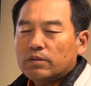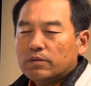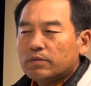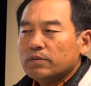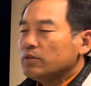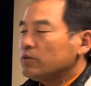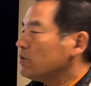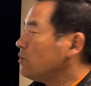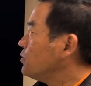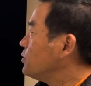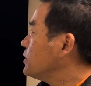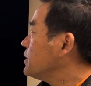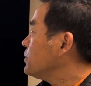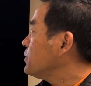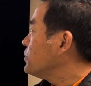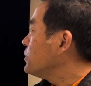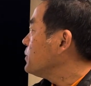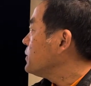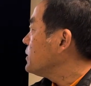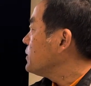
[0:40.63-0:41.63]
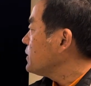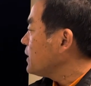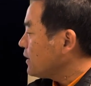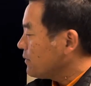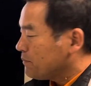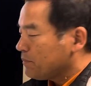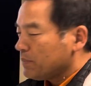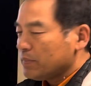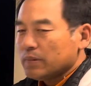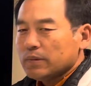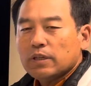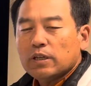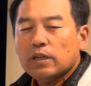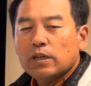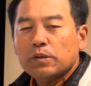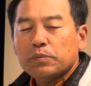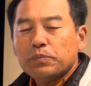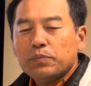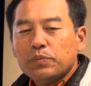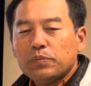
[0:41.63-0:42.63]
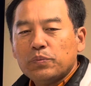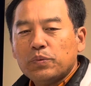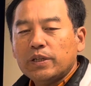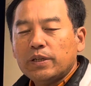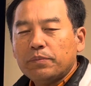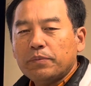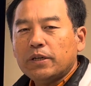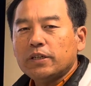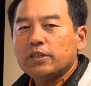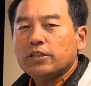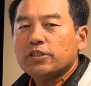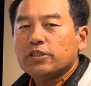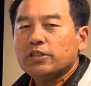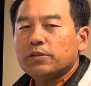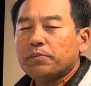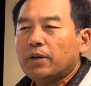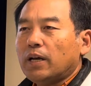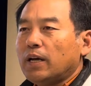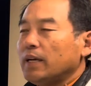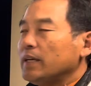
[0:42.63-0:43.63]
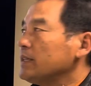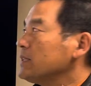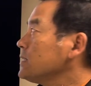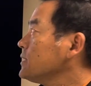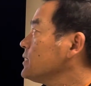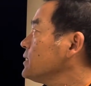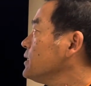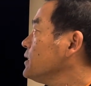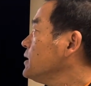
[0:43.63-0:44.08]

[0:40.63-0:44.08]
so we have pretty much supplies.